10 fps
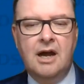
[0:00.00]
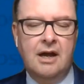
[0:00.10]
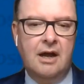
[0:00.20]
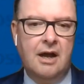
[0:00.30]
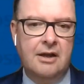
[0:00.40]

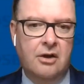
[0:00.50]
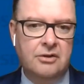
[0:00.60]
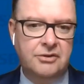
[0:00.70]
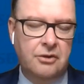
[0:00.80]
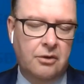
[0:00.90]
Uh, I
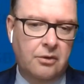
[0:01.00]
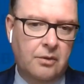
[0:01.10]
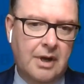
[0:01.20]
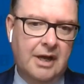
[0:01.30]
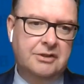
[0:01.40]

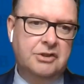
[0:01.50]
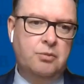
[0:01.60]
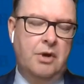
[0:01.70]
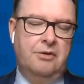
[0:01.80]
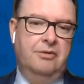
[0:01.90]
also uh,
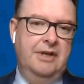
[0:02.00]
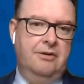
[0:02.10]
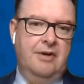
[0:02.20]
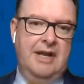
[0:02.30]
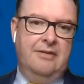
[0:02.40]
just want to
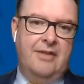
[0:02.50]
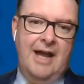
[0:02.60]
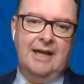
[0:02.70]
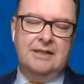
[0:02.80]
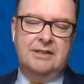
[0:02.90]
reiterate
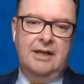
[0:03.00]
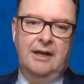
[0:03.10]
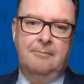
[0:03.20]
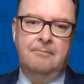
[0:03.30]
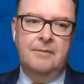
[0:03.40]
that
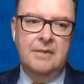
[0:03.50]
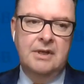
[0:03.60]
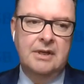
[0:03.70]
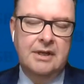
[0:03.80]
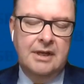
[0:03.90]
um,
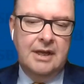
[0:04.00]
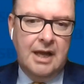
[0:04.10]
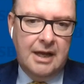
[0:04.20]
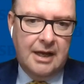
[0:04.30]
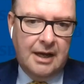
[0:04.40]

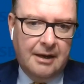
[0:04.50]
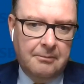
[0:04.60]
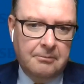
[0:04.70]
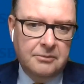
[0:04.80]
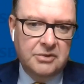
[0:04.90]

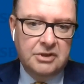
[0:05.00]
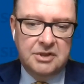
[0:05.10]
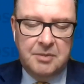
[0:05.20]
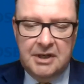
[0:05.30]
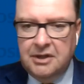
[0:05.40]
um,
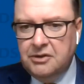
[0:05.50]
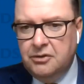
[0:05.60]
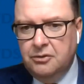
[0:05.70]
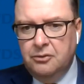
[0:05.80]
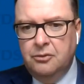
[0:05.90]

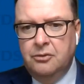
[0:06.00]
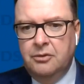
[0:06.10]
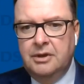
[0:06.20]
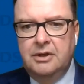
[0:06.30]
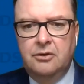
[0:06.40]
speaking
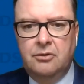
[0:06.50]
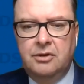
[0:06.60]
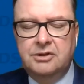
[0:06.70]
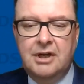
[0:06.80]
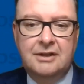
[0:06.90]
to
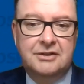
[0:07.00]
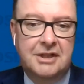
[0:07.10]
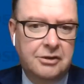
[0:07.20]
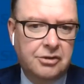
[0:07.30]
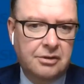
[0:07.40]
your child's
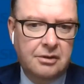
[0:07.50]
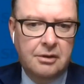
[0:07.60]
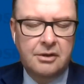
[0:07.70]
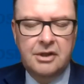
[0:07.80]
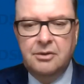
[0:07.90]

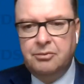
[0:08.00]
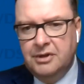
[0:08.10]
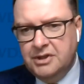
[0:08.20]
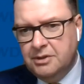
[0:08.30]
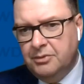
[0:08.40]
teacher and the
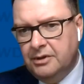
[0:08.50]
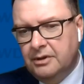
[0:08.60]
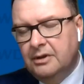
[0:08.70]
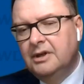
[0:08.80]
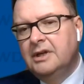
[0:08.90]

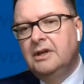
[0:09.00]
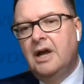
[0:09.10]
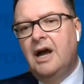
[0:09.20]
principal,